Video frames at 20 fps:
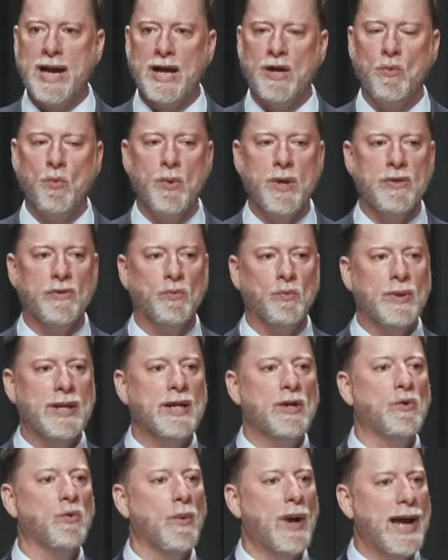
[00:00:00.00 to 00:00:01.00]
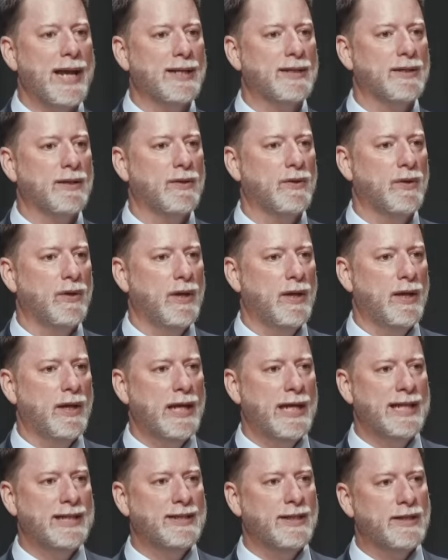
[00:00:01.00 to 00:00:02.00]
back with regret.
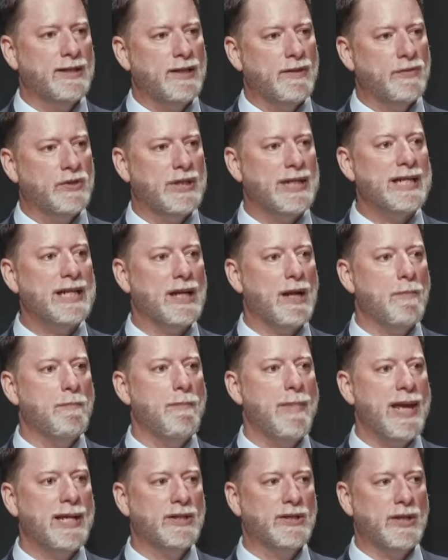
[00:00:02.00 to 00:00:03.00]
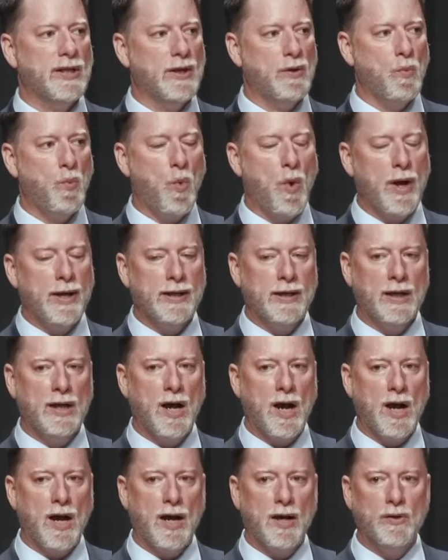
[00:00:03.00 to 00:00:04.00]
It's as if she lamented what
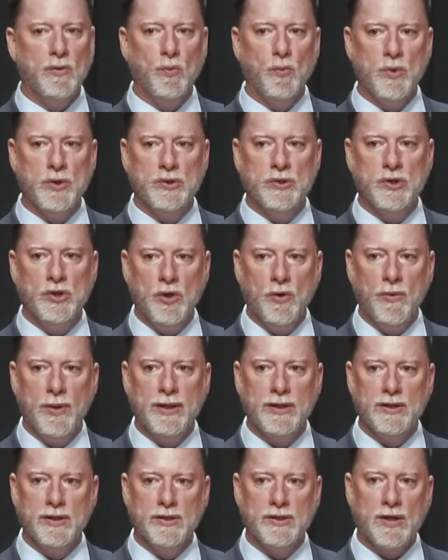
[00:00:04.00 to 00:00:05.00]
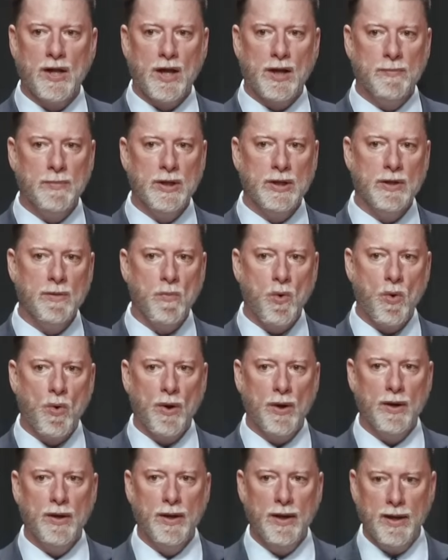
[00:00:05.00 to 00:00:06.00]
God was doing to Sodom and
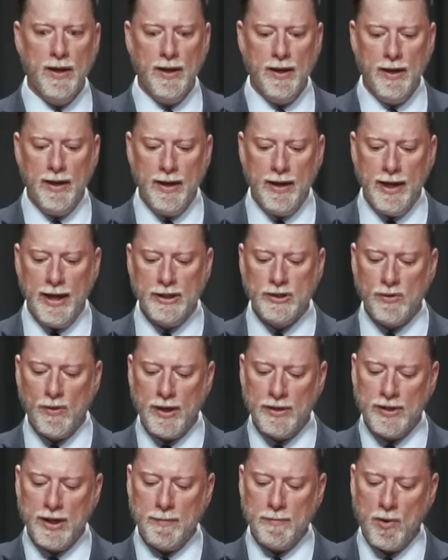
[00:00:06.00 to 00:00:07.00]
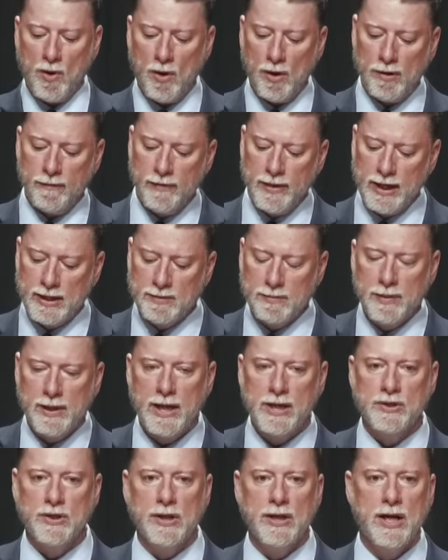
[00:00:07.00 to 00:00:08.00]
Gomorrah. And so I think part of the
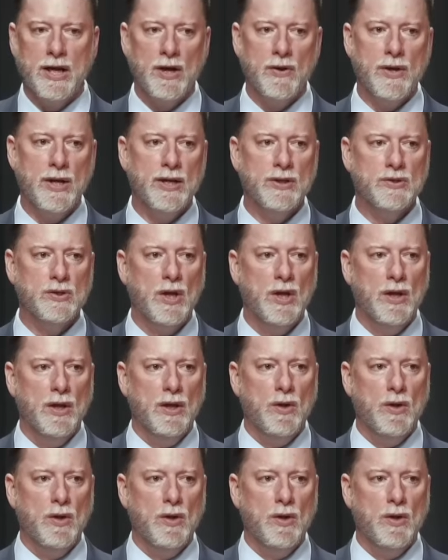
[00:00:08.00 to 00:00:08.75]
explanation here is